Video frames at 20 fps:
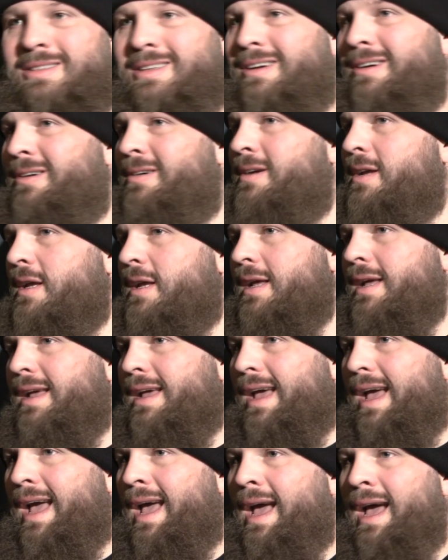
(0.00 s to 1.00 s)
So,
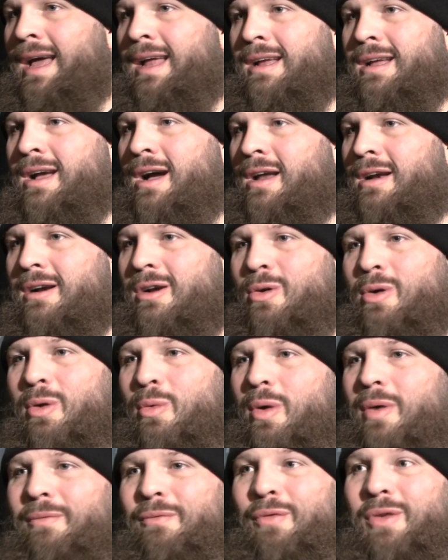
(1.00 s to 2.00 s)
and Conor going
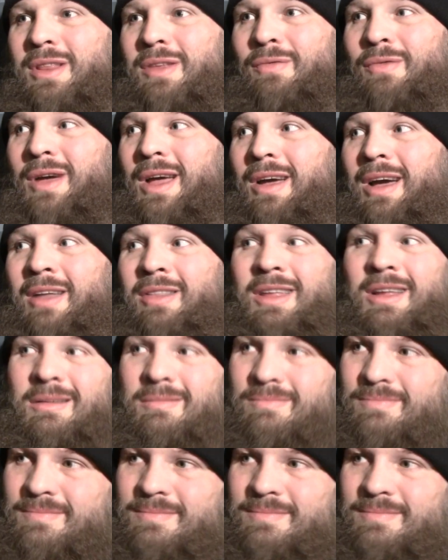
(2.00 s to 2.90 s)
to 155, I think